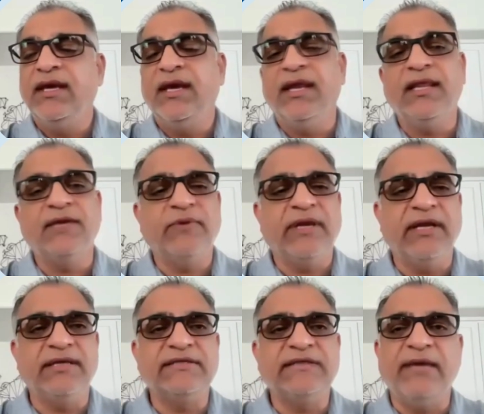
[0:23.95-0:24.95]
And then when I
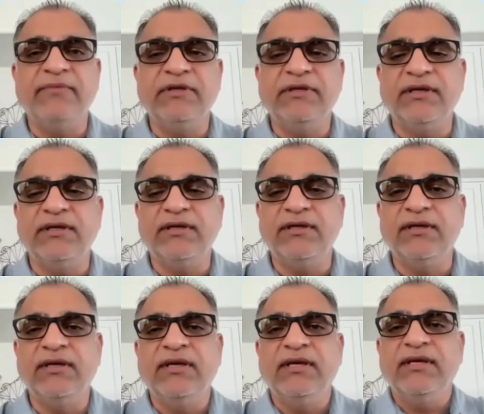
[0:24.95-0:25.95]
examined
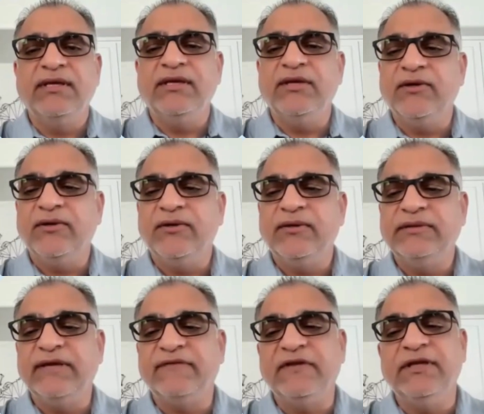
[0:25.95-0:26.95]
her, you know,
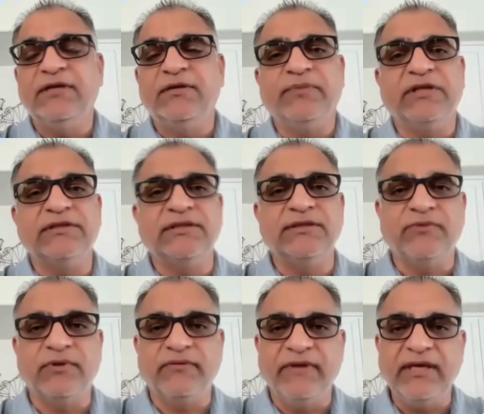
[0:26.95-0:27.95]
definitely her pulses
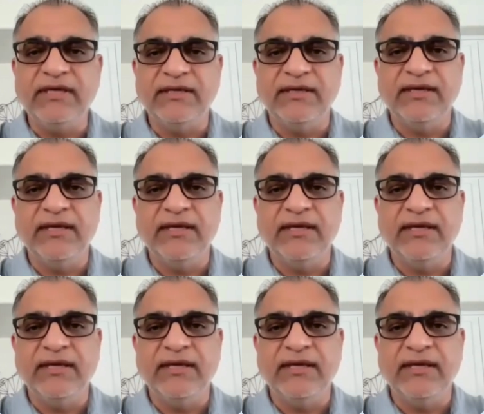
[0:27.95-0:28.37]
were weak.